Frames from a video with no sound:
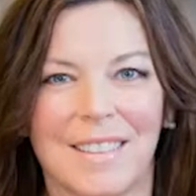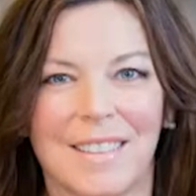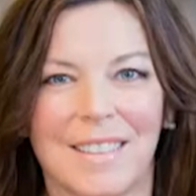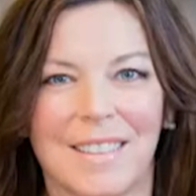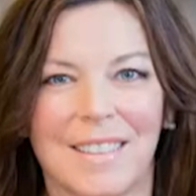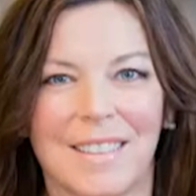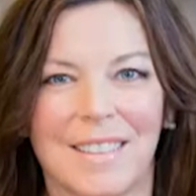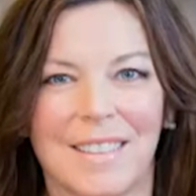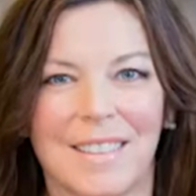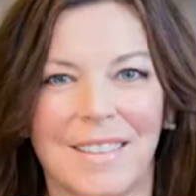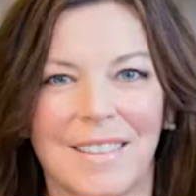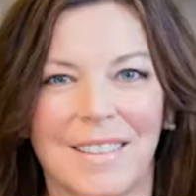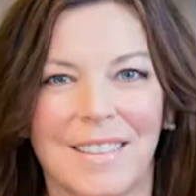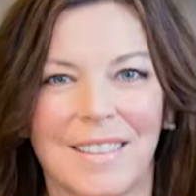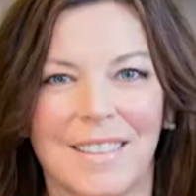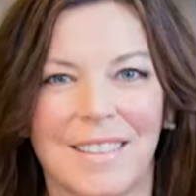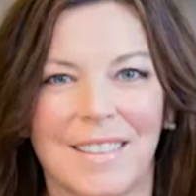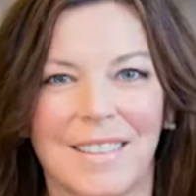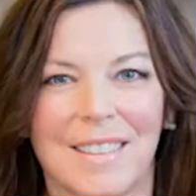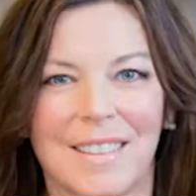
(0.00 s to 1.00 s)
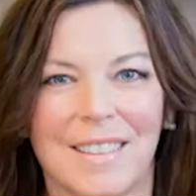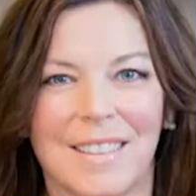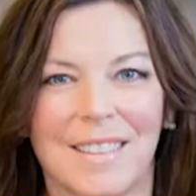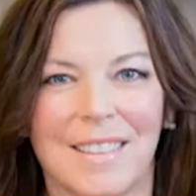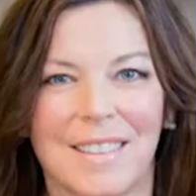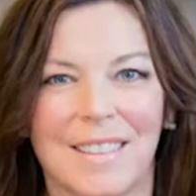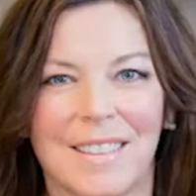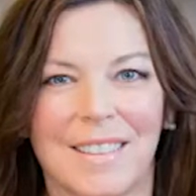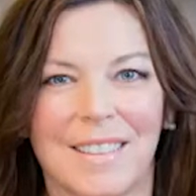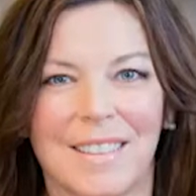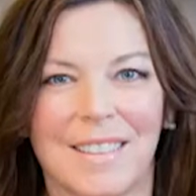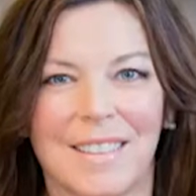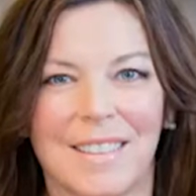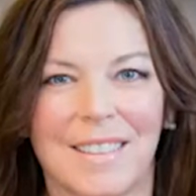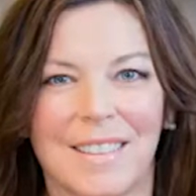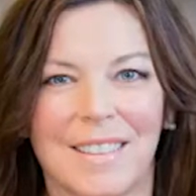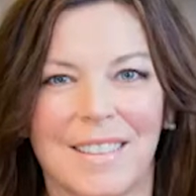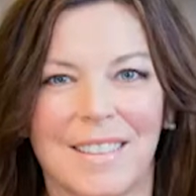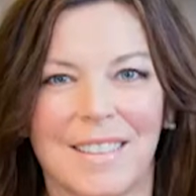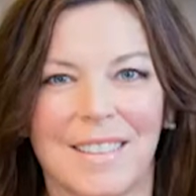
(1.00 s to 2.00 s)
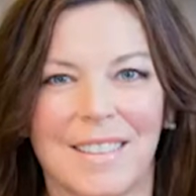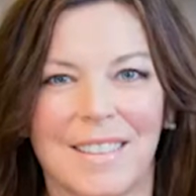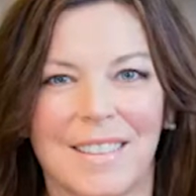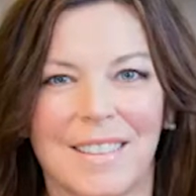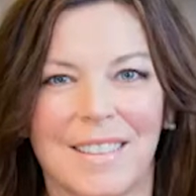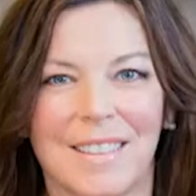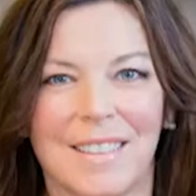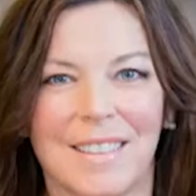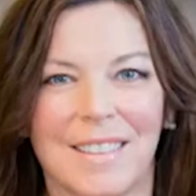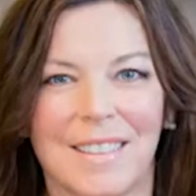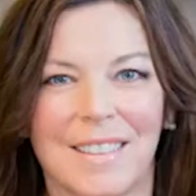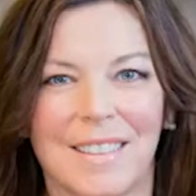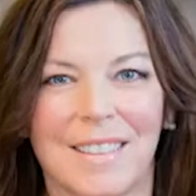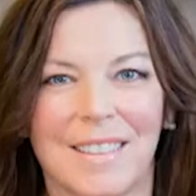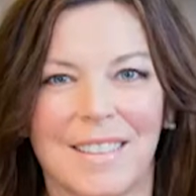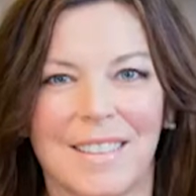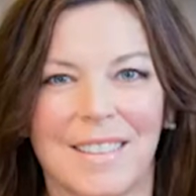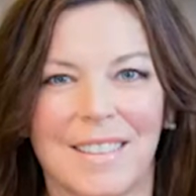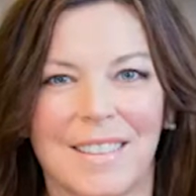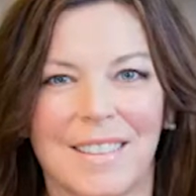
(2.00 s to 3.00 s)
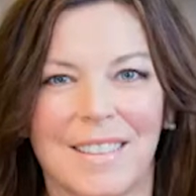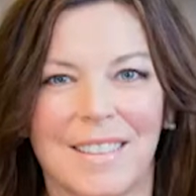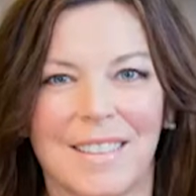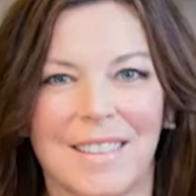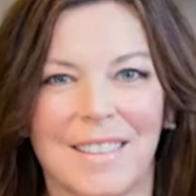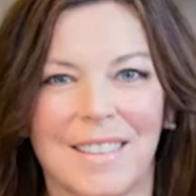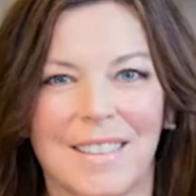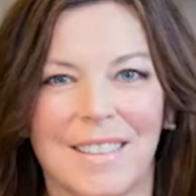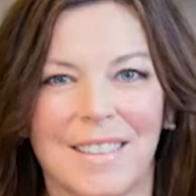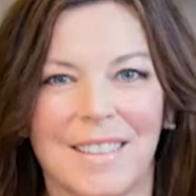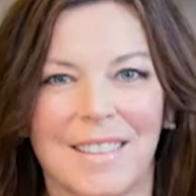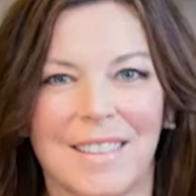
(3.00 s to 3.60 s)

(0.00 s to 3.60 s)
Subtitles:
(not speaking)